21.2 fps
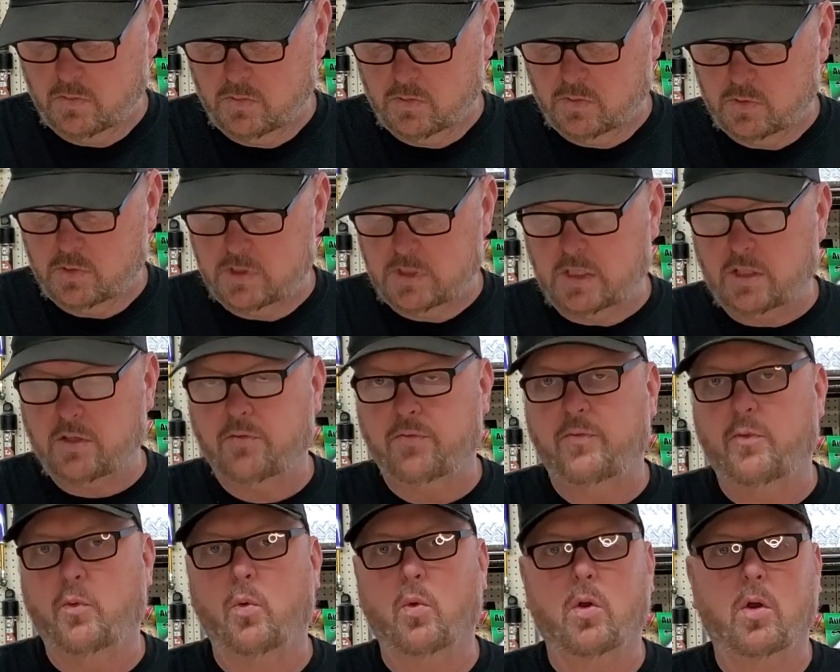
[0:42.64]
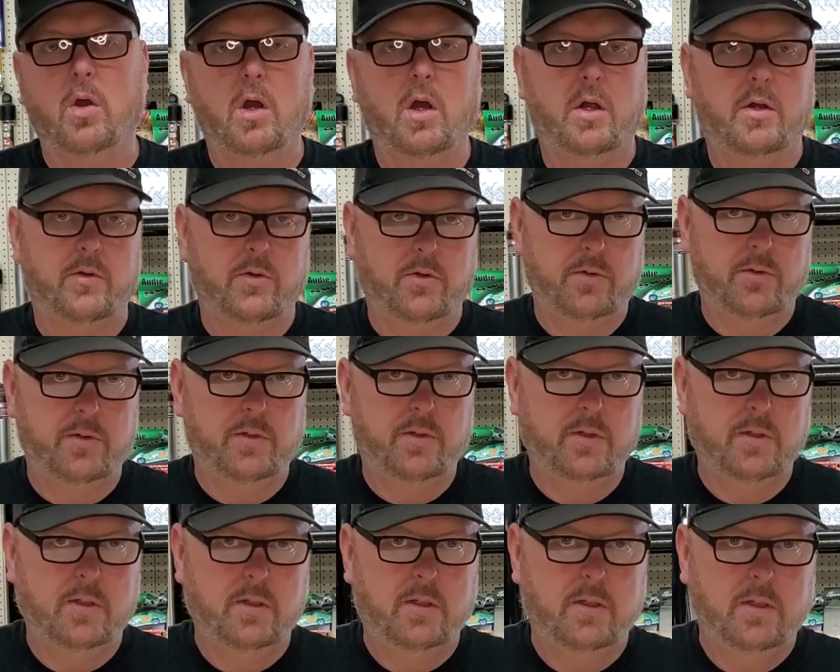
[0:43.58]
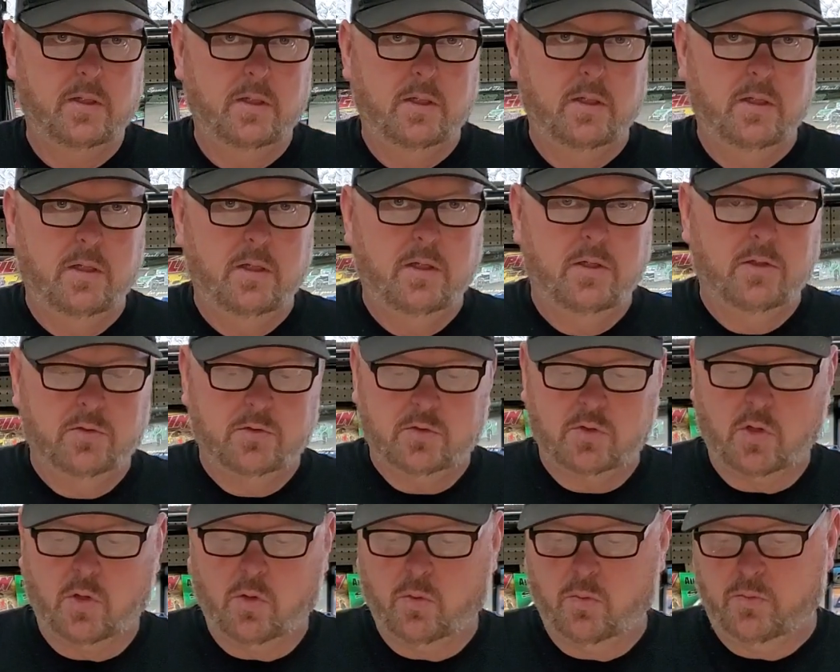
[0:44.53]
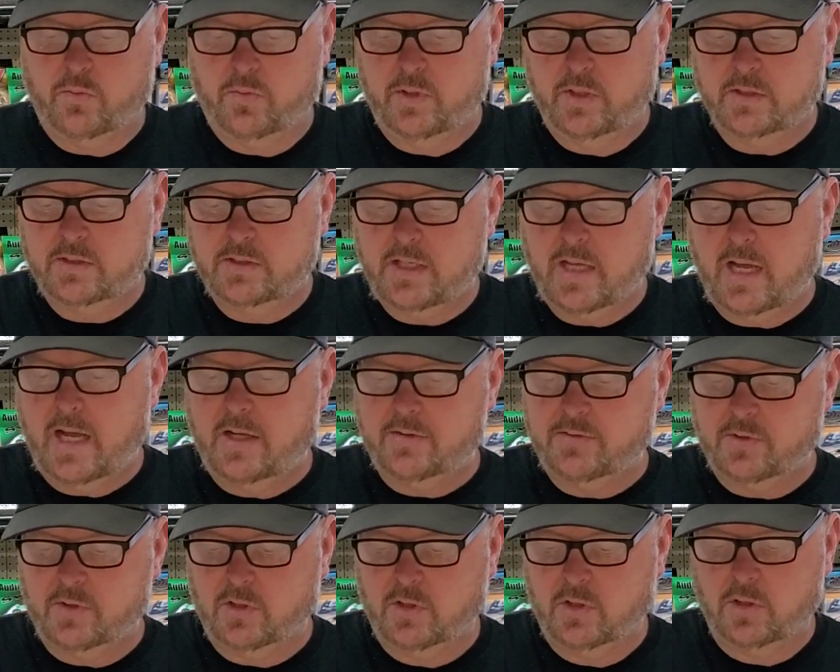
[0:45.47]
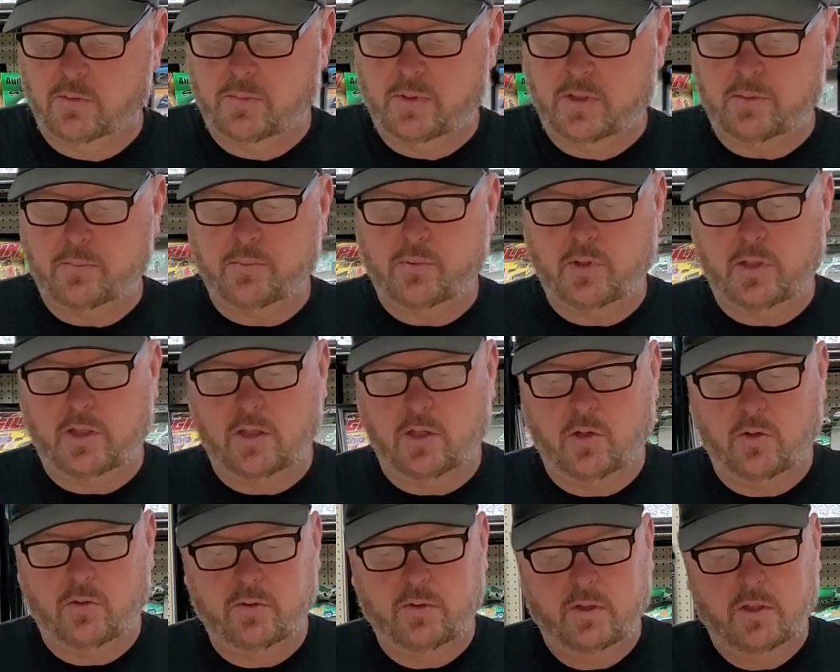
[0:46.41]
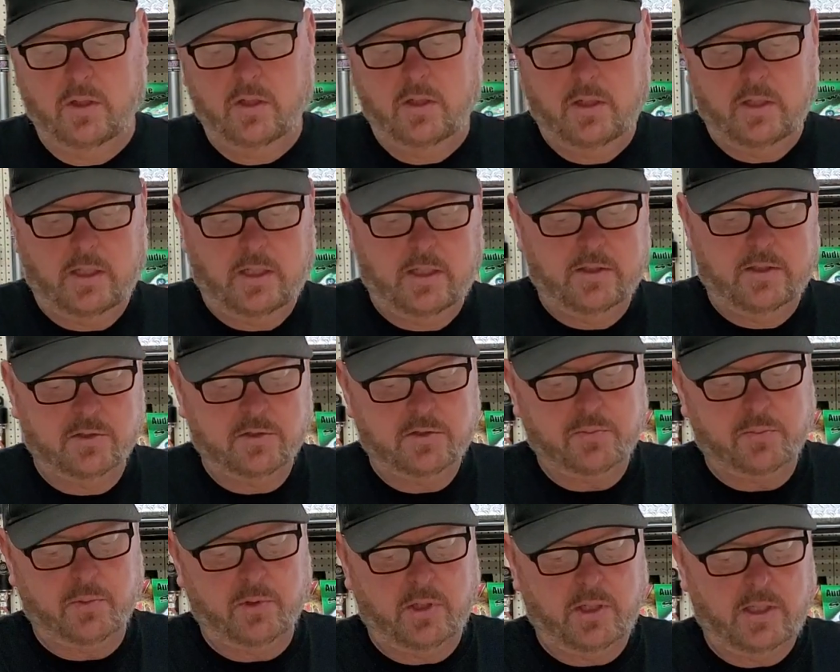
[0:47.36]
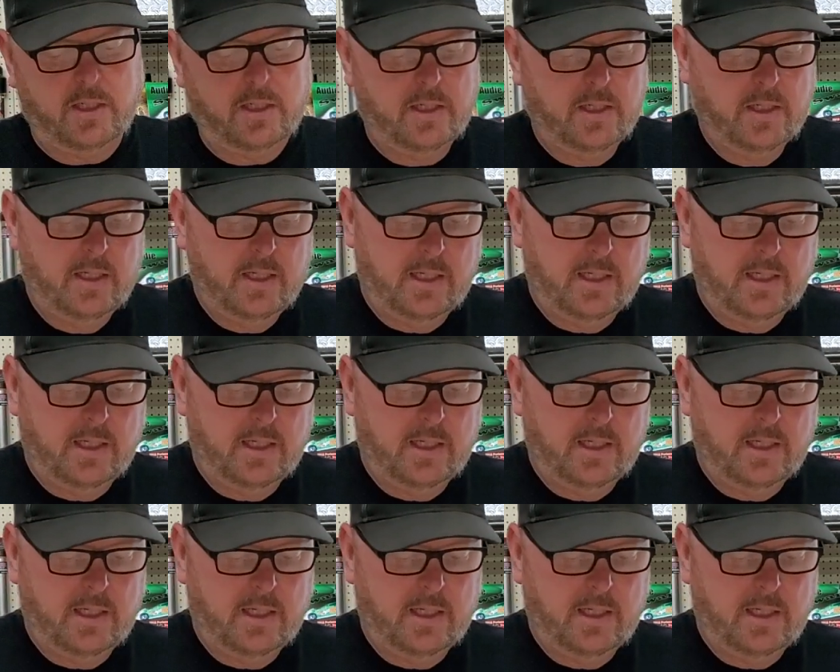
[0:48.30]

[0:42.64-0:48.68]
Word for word: 6,400. So this has a little bit of preload in the spring.